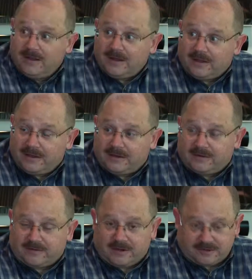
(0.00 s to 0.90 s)
I think
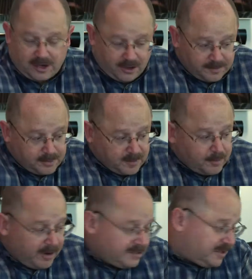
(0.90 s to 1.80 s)
it's hard to put a
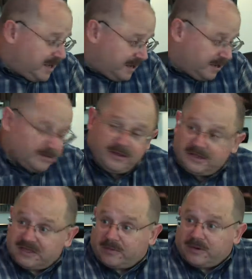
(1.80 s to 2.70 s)
price tag on
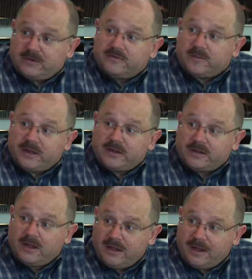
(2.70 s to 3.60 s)
things that we do from an
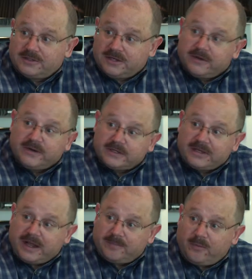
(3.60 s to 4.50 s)
engineering
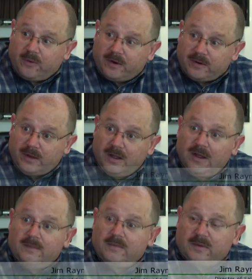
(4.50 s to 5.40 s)
standpoint,
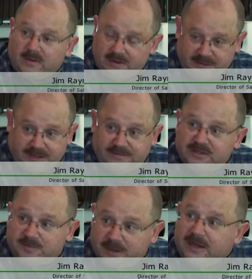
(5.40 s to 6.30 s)
but instead of
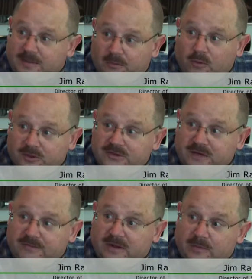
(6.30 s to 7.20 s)
just being a board
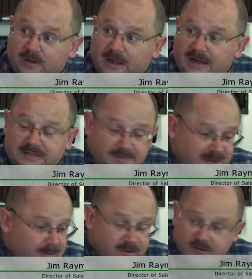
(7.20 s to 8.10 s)
stuffer, they realize that
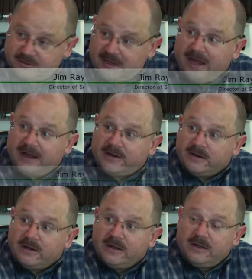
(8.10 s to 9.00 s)
maybe their
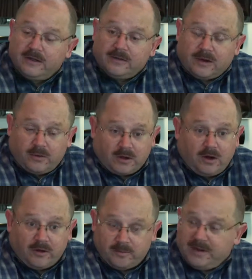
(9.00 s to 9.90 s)
design, we don't want to
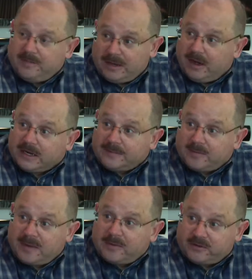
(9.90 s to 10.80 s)
call their baby ugly, but
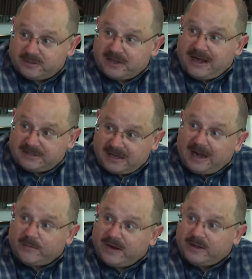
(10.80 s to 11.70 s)
maybe their design's
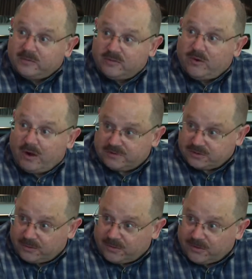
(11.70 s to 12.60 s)
not ready to move
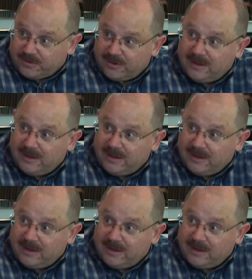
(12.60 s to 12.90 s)
offshore.